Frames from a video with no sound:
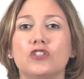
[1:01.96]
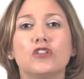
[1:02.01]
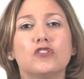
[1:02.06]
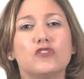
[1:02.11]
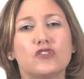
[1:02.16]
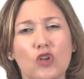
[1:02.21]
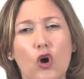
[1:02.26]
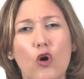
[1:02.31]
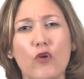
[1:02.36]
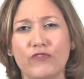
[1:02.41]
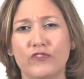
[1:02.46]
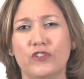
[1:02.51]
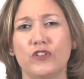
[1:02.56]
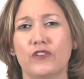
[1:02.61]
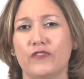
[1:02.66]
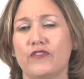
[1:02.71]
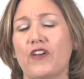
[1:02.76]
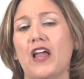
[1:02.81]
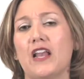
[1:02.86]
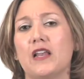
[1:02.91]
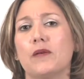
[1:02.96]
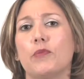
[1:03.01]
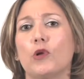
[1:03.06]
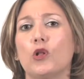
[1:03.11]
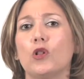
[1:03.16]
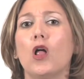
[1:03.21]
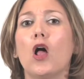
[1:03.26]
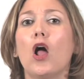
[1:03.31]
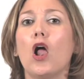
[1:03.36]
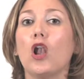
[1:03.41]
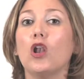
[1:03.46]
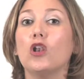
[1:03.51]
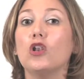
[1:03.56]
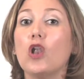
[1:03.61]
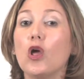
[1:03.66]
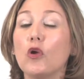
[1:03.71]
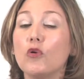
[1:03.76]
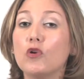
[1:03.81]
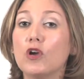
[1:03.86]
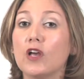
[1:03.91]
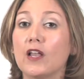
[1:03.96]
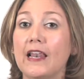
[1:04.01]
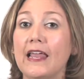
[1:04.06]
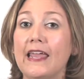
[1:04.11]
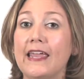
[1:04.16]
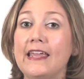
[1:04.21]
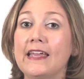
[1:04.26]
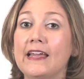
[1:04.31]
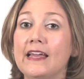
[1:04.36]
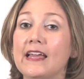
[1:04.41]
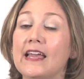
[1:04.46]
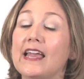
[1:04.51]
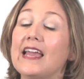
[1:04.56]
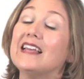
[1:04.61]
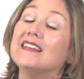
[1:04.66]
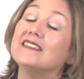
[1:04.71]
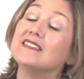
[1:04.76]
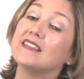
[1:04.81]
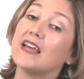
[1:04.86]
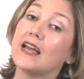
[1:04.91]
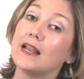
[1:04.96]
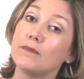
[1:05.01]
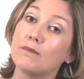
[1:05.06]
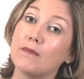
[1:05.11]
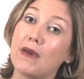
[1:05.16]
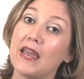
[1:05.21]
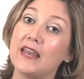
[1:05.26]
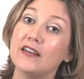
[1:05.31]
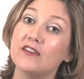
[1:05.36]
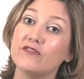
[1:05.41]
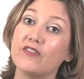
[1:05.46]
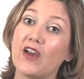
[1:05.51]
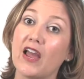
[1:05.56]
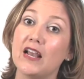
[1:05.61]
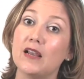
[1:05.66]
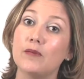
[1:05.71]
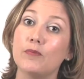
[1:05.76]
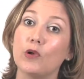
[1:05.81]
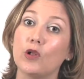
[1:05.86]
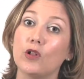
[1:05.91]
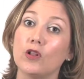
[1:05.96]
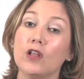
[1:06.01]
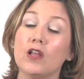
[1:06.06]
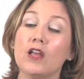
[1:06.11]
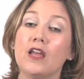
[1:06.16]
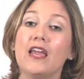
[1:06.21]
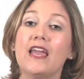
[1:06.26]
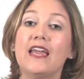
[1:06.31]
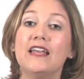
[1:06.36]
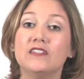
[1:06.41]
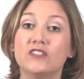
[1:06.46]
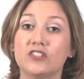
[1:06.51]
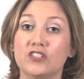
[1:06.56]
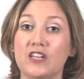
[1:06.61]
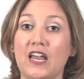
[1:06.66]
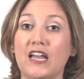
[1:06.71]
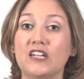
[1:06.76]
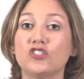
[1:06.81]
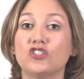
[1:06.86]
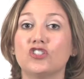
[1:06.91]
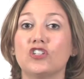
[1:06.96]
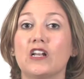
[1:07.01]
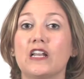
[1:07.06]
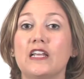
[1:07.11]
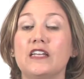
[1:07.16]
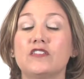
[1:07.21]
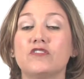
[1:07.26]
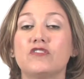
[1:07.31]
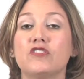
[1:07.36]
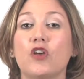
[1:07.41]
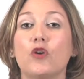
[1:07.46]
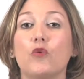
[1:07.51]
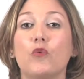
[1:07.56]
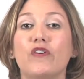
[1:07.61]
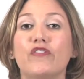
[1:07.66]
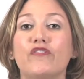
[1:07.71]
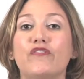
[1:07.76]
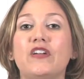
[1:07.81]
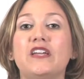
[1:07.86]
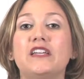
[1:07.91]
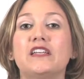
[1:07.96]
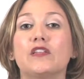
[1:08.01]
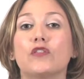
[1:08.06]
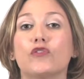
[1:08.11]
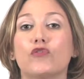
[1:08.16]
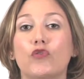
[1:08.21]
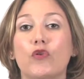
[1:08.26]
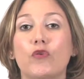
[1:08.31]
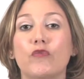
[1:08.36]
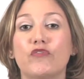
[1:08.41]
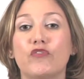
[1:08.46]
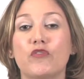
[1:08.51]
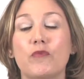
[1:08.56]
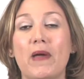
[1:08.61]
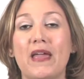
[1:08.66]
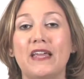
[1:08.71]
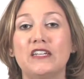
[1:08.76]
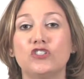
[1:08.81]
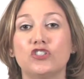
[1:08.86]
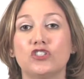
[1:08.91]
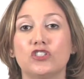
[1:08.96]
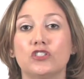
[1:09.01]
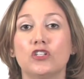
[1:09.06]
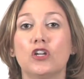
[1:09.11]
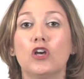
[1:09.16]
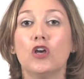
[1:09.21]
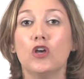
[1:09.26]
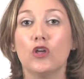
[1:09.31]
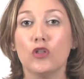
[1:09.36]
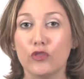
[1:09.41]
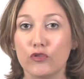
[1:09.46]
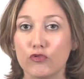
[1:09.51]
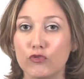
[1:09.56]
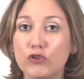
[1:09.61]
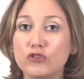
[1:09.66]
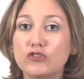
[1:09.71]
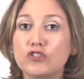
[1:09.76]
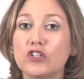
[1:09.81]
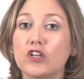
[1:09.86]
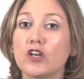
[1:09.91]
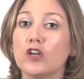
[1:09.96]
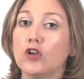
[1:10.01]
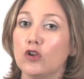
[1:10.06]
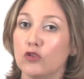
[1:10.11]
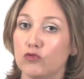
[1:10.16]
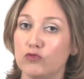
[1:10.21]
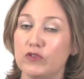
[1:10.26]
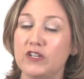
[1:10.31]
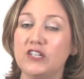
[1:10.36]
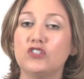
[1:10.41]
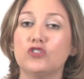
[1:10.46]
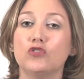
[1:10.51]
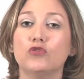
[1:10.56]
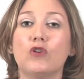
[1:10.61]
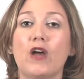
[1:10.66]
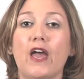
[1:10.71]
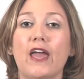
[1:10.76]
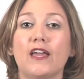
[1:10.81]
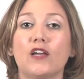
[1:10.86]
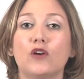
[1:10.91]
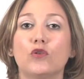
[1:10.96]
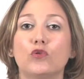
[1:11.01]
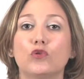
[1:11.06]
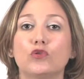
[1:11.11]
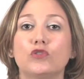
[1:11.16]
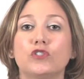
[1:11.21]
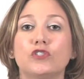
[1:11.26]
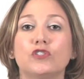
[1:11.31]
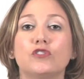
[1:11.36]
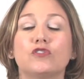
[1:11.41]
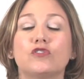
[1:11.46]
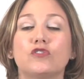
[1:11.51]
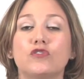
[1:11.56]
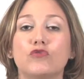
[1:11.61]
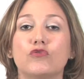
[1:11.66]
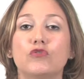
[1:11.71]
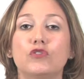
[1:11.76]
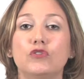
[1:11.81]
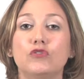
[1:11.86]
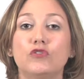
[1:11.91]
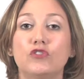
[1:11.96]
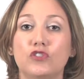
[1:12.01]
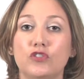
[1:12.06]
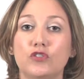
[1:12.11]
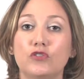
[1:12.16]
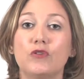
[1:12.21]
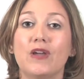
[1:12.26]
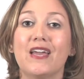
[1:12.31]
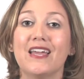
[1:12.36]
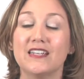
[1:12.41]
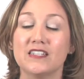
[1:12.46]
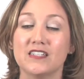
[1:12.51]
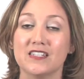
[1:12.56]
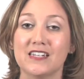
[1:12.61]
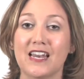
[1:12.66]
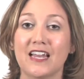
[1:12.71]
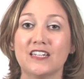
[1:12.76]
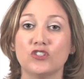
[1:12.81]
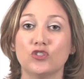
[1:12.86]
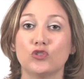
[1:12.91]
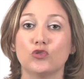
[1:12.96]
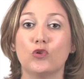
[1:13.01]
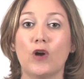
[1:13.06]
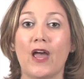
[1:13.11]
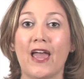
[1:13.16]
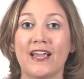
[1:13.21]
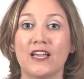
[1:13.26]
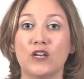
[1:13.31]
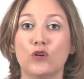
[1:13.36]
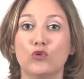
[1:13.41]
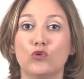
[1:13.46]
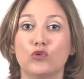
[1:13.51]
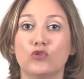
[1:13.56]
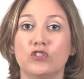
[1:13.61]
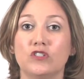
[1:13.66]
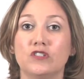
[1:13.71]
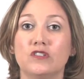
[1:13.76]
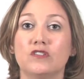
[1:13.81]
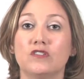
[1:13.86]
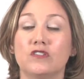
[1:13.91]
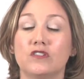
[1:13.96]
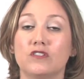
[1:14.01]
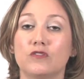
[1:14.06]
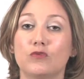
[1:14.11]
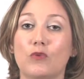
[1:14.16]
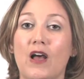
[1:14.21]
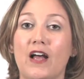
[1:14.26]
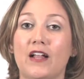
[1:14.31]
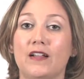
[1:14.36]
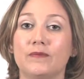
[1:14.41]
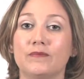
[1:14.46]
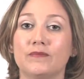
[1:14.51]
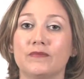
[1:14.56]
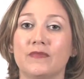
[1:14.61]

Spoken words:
that's often available locally is then made available internationally. So we're feeding through information through to regional headquarters, through to international headquarters as well.